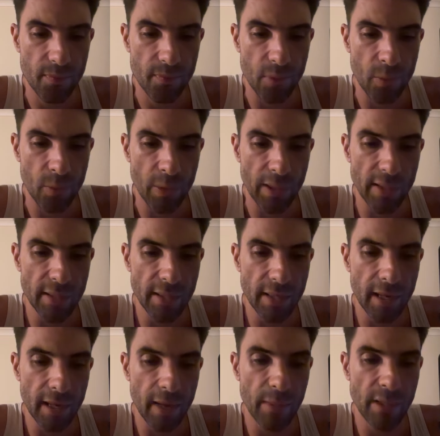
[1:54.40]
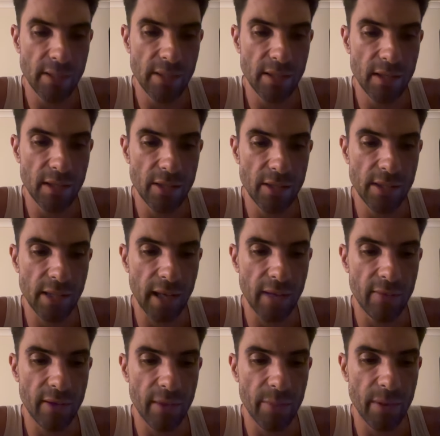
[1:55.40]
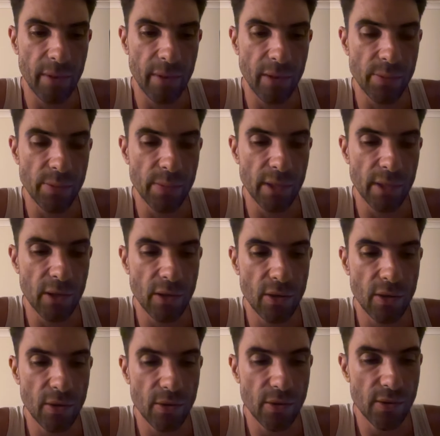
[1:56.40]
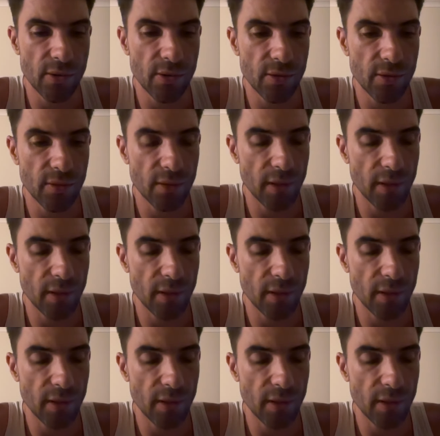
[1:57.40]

when it didn't come easy, I just gave up, and it was because